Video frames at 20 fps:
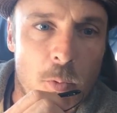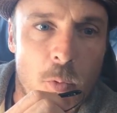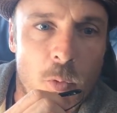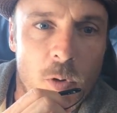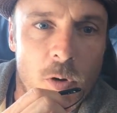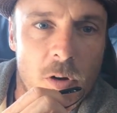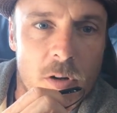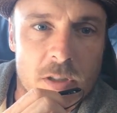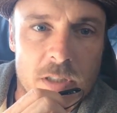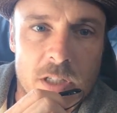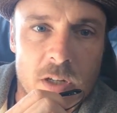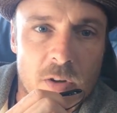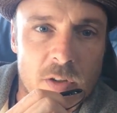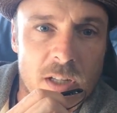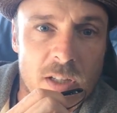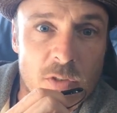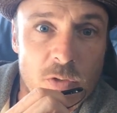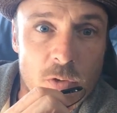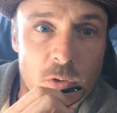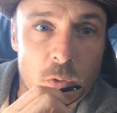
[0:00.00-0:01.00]
or, you know,
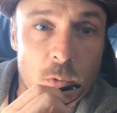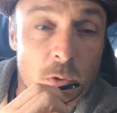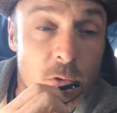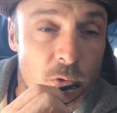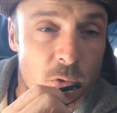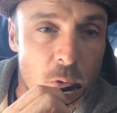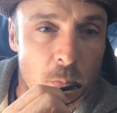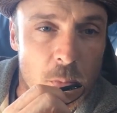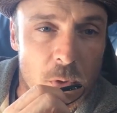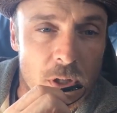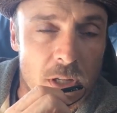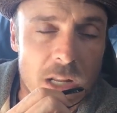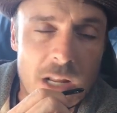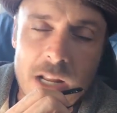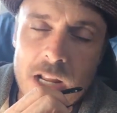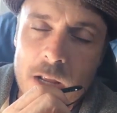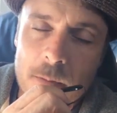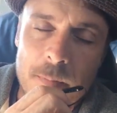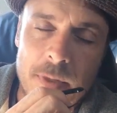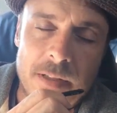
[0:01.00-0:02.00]
gets too exuberant,
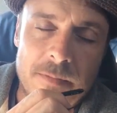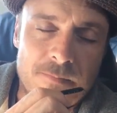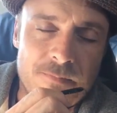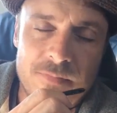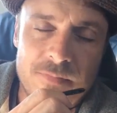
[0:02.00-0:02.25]
I mean,